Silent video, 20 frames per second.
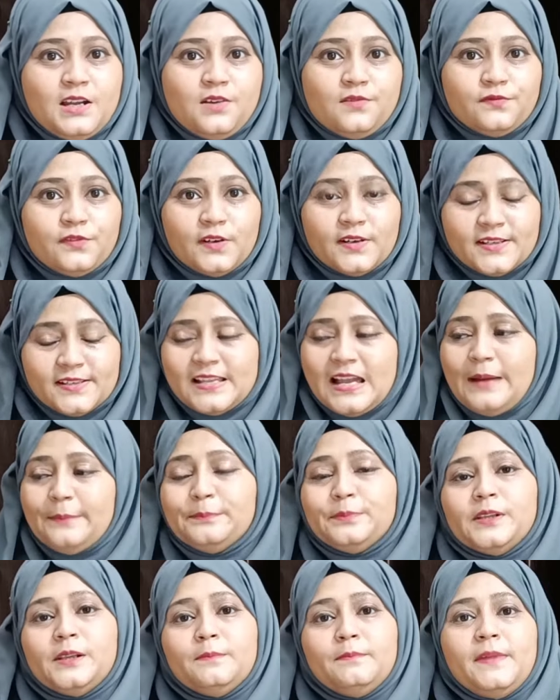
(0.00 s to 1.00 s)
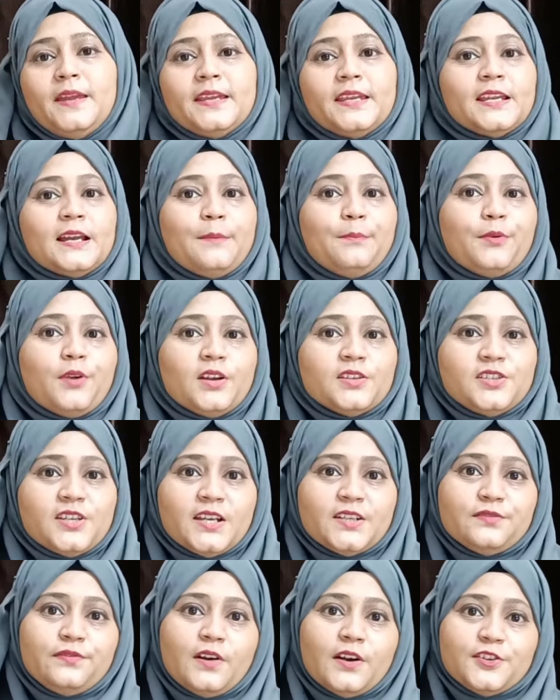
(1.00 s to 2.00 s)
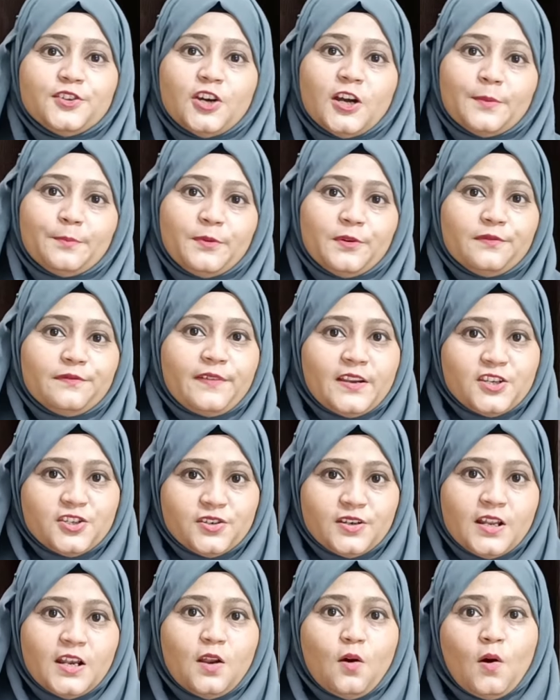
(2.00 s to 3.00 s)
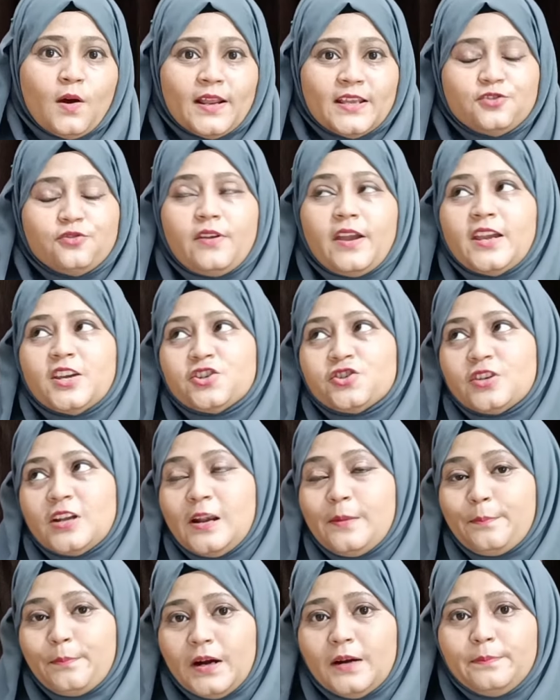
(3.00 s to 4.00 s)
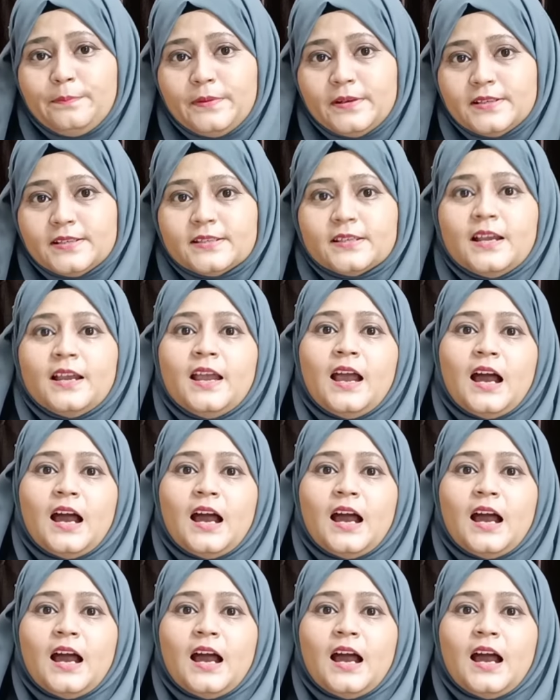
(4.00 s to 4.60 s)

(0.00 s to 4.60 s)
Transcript: For example, making a project for your professional or educational purpose.